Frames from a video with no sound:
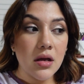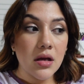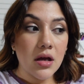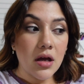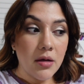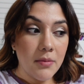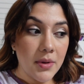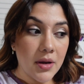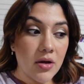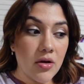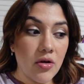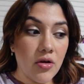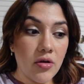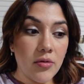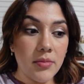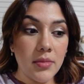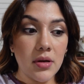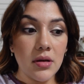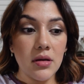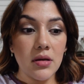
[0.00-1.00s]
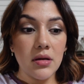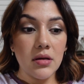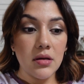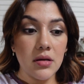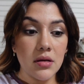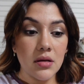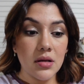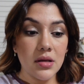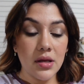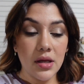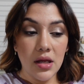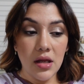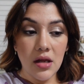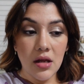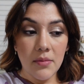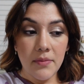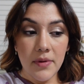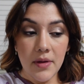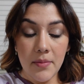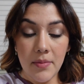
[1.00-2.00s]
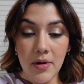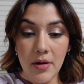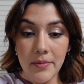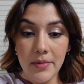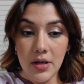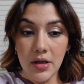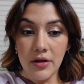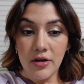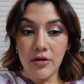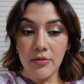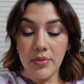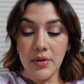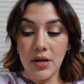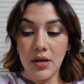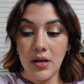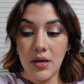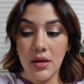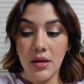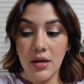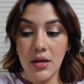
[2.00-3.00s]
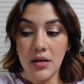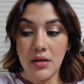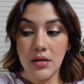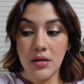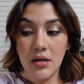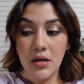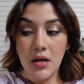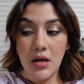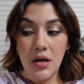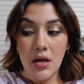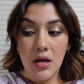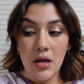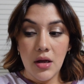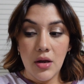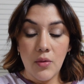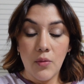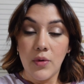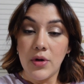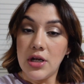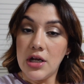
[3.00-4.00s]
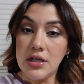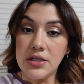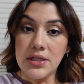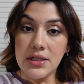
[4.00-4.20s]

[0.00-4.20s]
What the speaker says: coming back home, cleaning up the apartment a little bit, and then went out